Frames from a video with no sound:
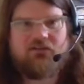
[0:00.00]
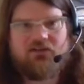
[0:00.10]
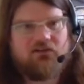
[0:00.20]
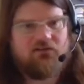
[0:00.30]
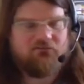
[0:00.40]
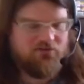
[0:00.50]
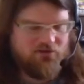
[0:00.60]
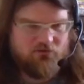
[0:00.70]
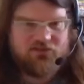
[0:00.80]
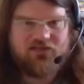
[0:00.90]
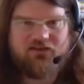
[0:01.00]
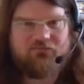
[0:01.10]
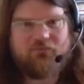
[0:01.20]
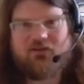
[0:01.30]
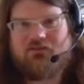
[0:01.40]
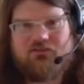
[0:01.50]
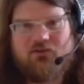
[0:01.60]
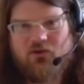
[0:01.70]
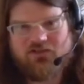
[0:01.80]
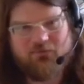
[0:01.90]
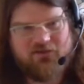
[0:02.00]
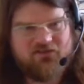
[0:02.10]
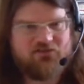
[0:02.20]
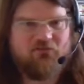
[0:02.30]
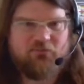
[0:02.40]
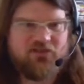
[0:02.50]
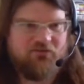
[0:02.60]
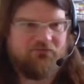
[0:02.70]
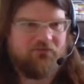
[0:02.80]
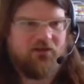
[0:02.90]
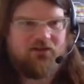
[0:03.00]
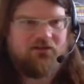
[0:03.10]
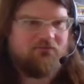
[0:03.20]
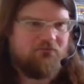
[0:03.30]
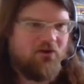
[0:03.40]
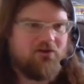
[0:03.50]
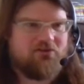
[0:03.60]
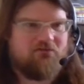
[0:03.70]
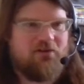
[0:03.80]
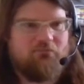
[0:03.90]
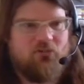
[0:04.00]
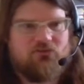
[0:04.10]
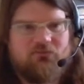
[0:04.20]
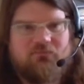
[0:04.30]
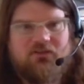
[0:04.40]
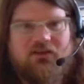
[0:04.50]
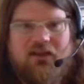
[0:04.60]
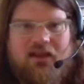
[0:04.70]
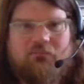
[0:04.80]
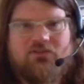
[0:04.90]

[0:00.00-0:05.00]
I don't really call it Dave, but call it something descriptive like right screen bottom cam.